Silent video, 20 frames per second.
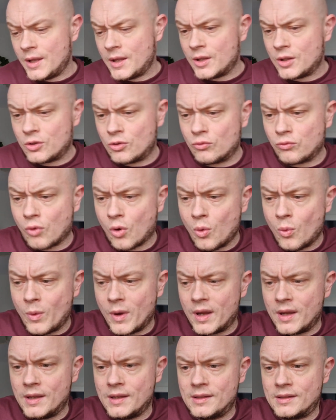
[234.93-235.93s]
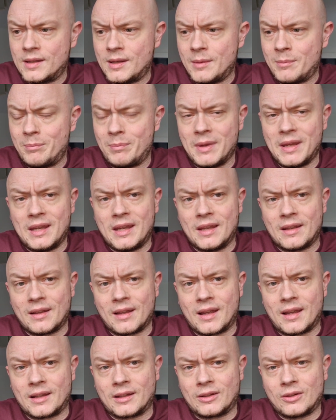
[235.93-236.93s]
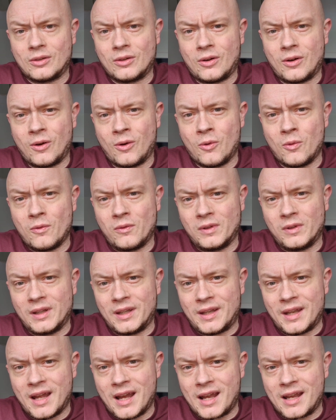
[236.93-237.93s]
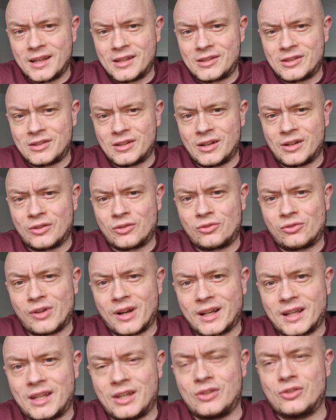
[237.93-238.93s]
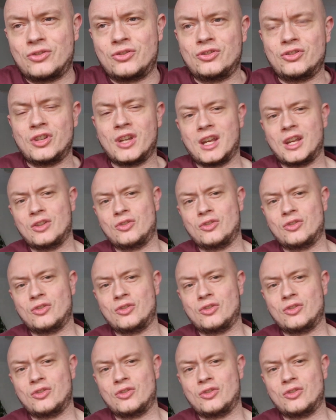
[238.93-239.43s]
they're always being like overly nice and cracking shitty